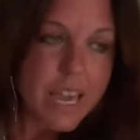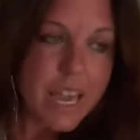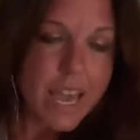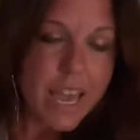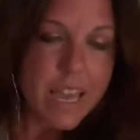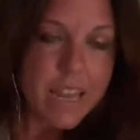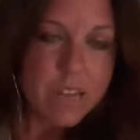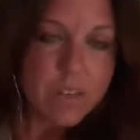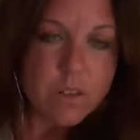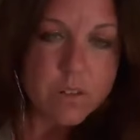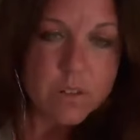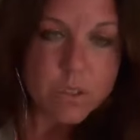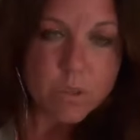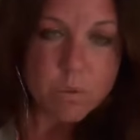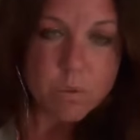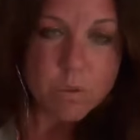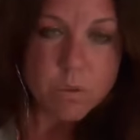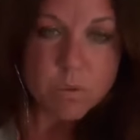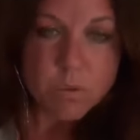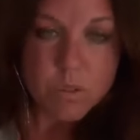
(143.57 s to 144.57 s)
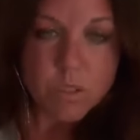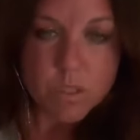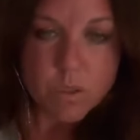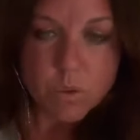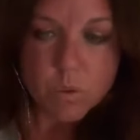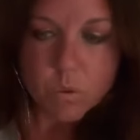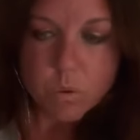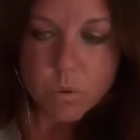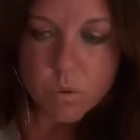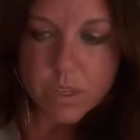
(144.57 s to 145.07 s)
And so what's really
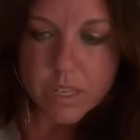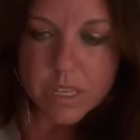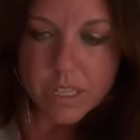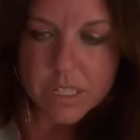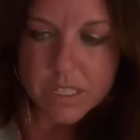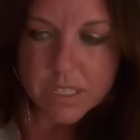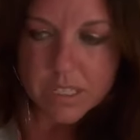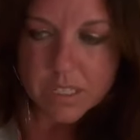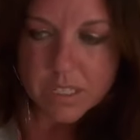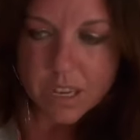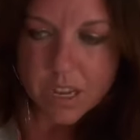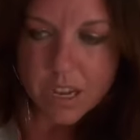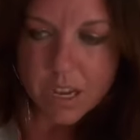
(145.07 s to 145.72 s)
cool is